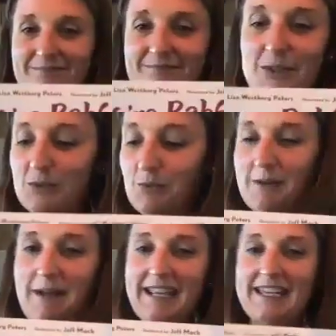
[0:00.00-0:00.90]
This was one
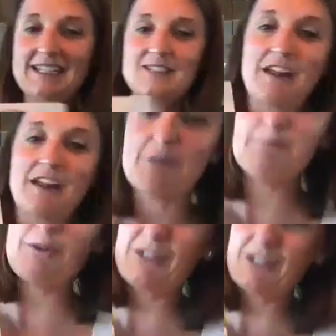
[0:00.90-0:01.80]
of my kids' favorite
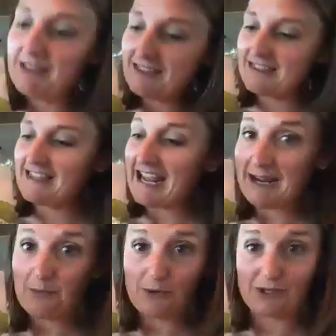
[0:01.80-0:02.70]
books when they
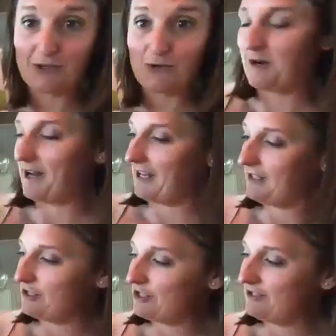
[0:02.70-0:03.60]
were your
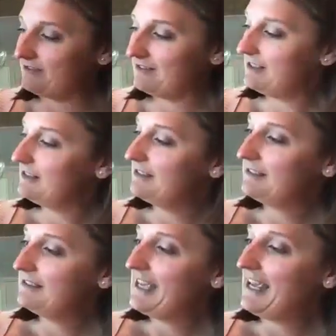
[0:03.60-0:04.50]
age.
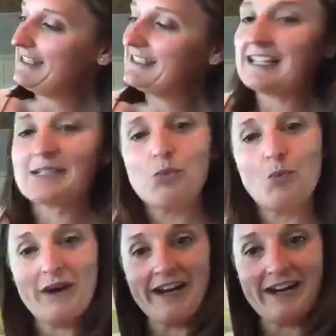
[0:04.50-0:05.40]
It says,
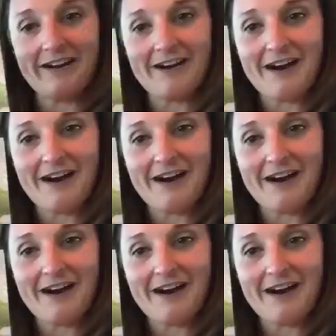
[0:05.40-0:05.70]
We're